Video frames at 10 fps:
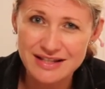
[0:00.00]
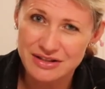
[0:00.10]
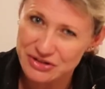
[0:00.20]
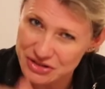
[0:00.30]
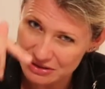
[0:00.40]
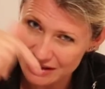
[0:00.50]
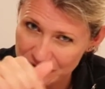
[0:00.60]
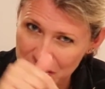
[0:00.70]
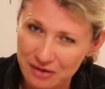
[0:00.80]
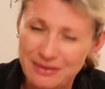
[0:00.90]
so do leave
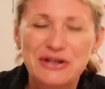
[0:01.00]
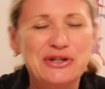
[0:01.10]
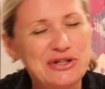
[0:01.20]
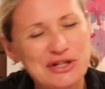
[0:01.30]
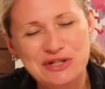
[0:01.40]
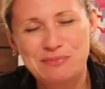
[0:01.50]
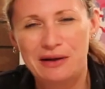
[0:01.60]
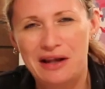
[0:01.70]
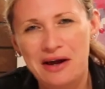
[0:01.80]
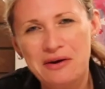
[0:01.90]
a comment just
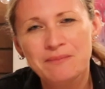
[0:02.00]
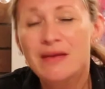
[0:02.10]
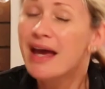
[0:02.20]
below.